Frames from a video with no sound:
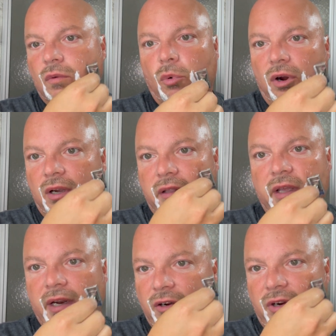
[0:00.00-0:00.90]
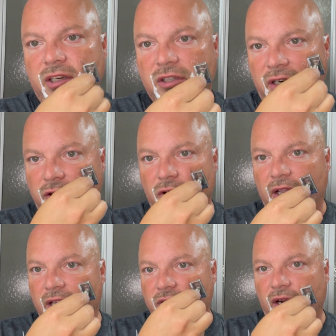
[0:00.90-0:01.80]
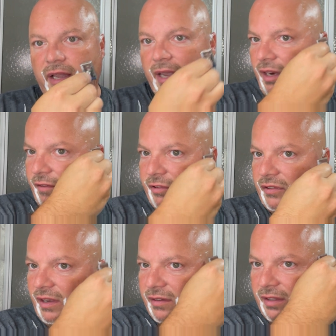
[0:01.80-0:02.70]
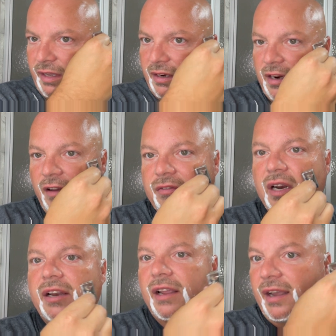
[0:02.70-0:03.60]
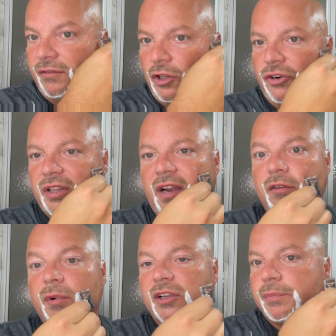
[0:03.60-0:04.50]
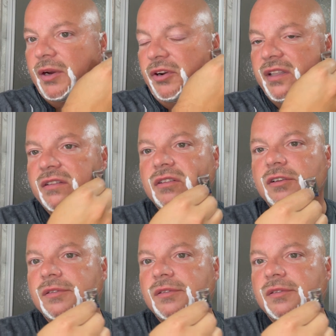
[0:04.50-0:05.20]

Work that hydration in your lather. I can't emphasize that enough, and I, I've learned that from experience.